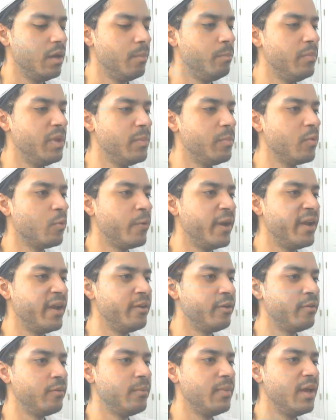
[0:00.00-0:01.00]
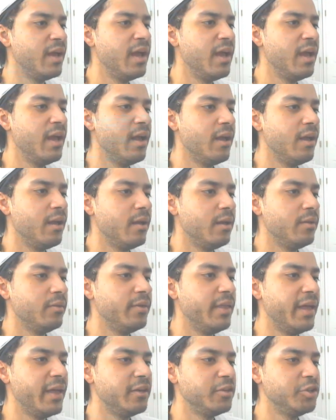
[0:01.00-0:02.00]
memorandum
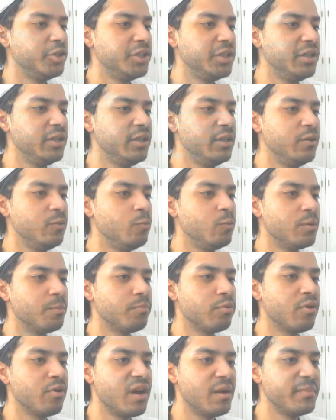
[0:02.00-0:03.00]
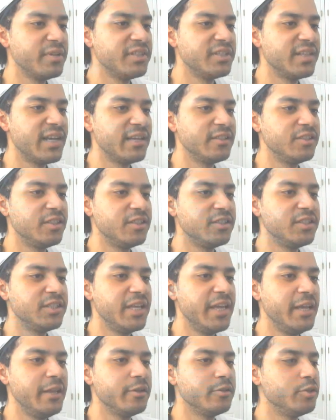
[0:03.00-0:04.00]
that she would promise not to
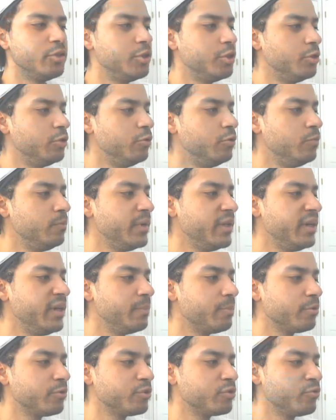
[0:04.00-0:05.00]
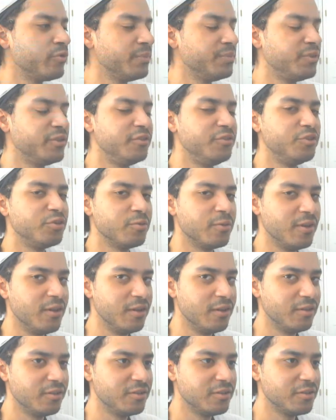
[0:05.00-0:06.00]
take too many prescription
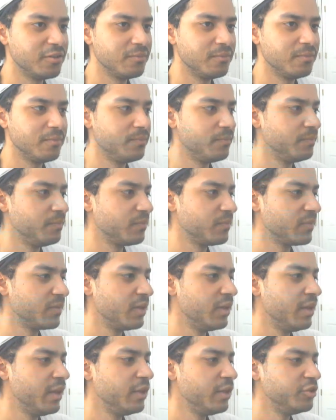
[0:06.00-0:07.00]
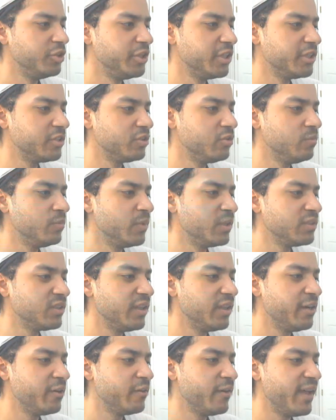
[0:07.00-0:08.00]
drugs. Just 2 months
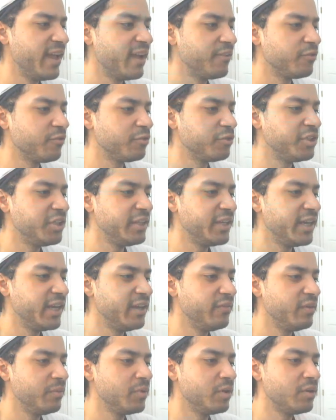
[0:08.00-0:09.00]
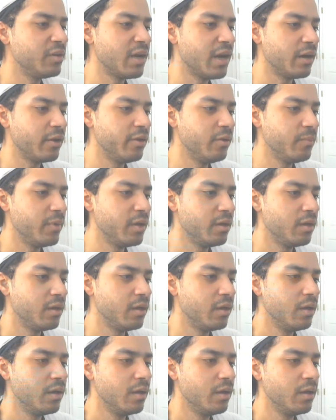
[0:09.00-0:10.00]
later, after she gave him the document,
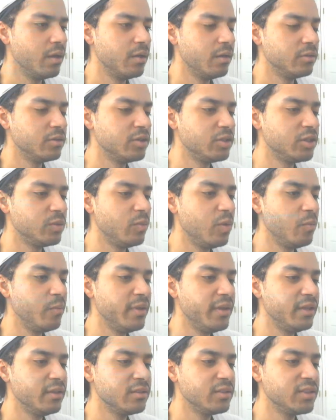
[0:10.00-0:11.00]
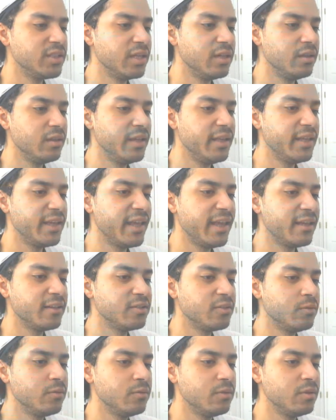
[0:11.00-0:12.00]
Tsumomi suddenly
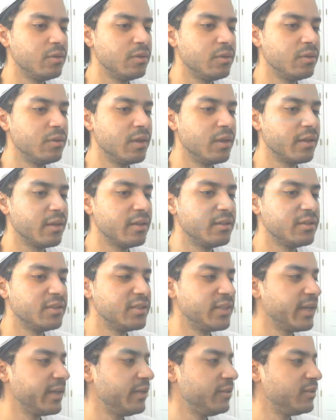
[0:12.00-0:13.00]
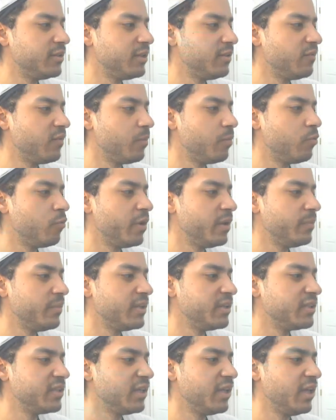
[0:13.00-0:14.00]
canceled the consecutive
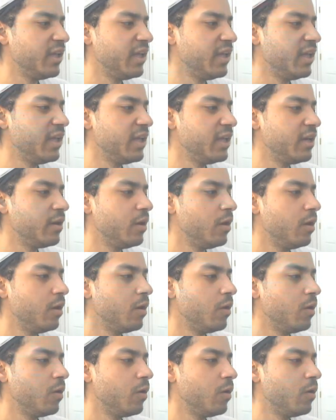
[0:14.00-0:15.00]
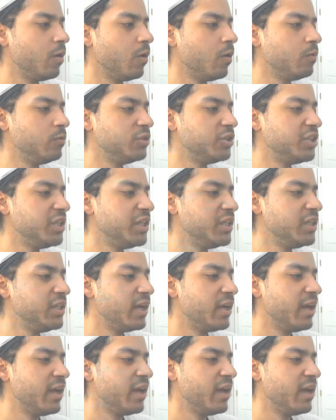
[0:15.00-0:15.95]
appointments, and Oji